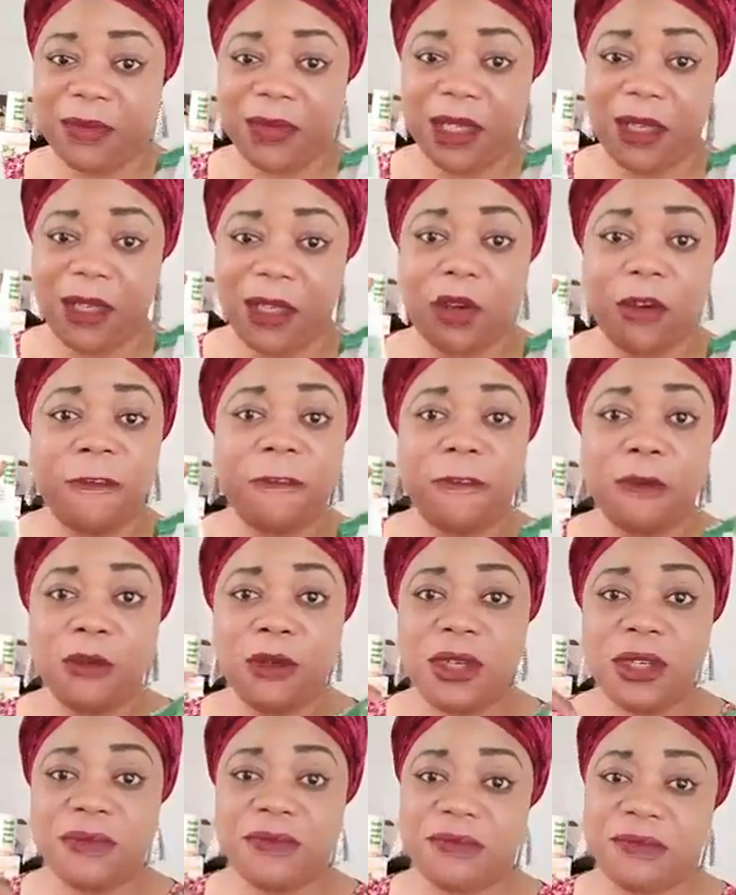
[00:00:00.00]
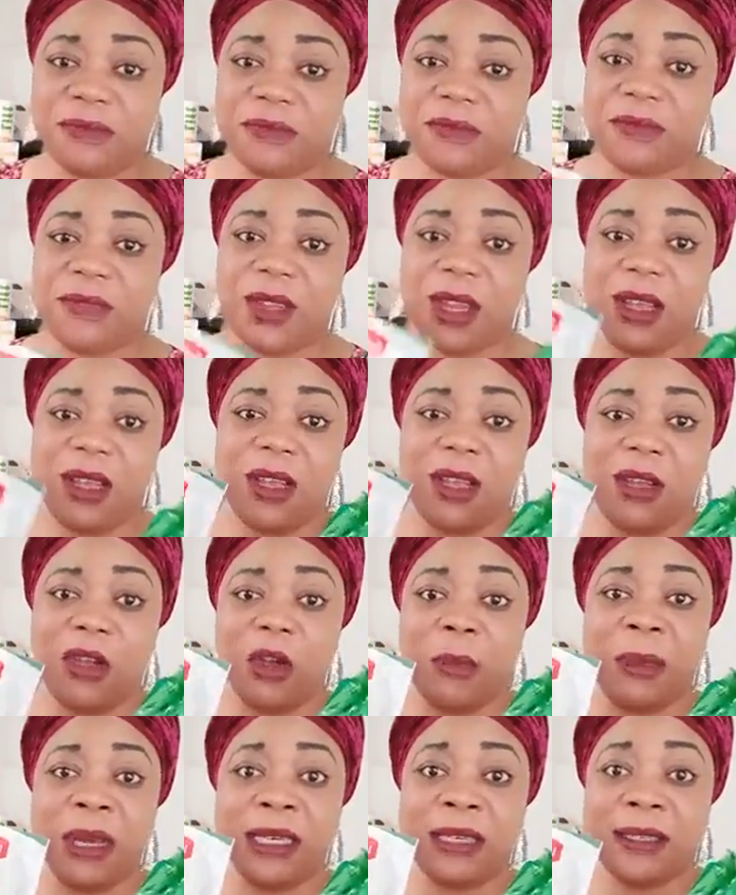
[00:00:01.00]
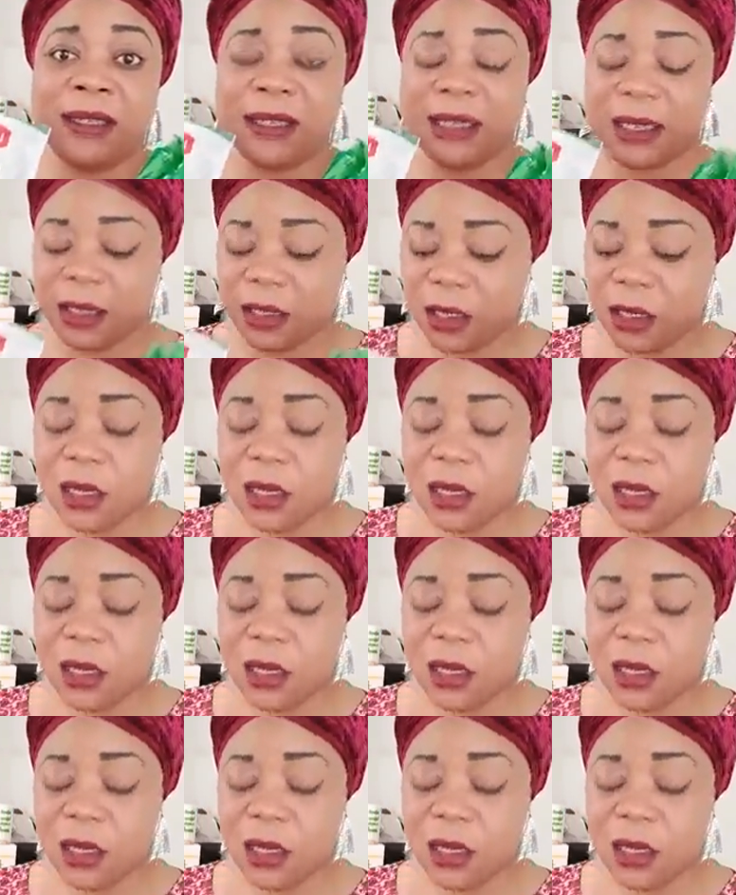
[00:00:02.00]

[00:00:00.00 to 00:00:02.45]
Your food, your medicine.